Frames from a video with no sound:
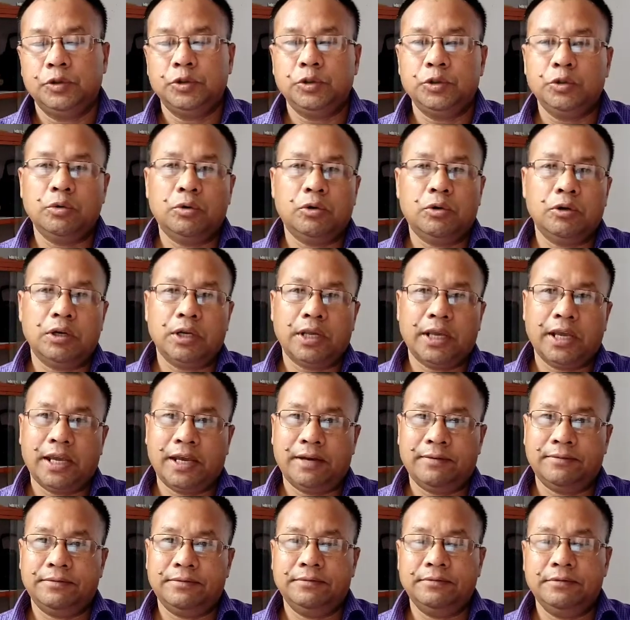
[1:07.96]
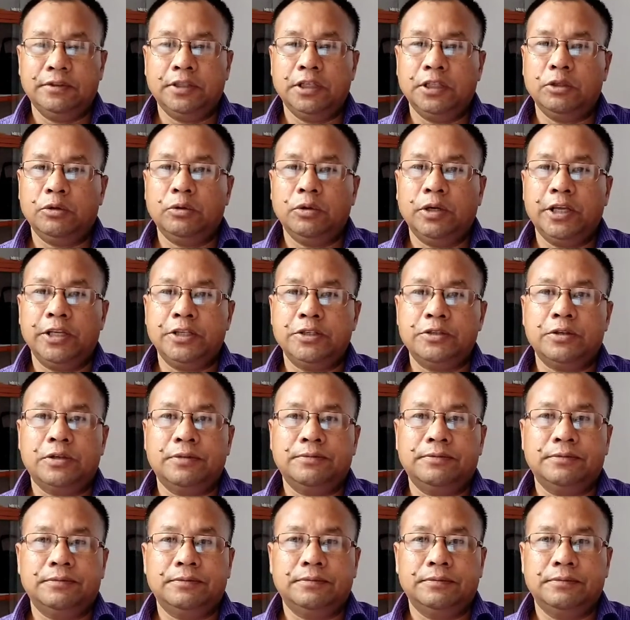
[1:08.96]
You all have the knowledge
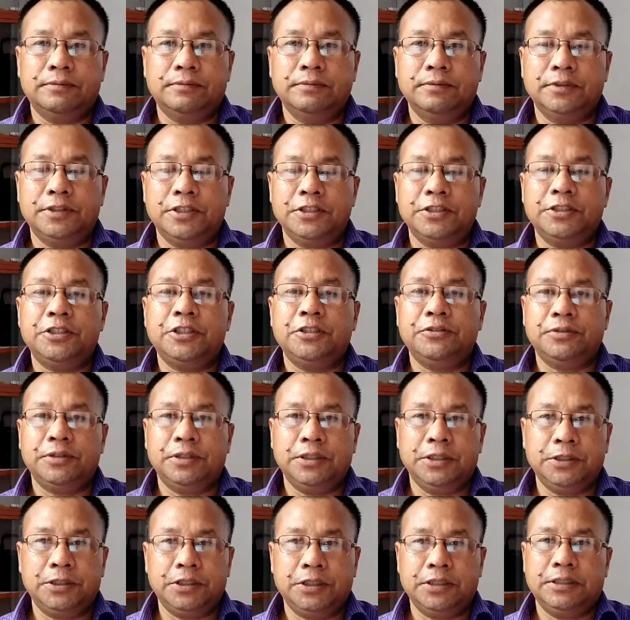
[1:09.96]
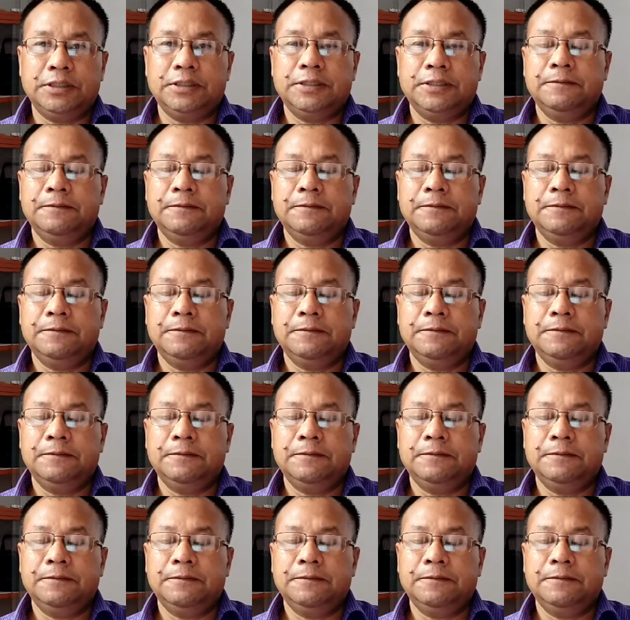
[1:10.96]
of this definition.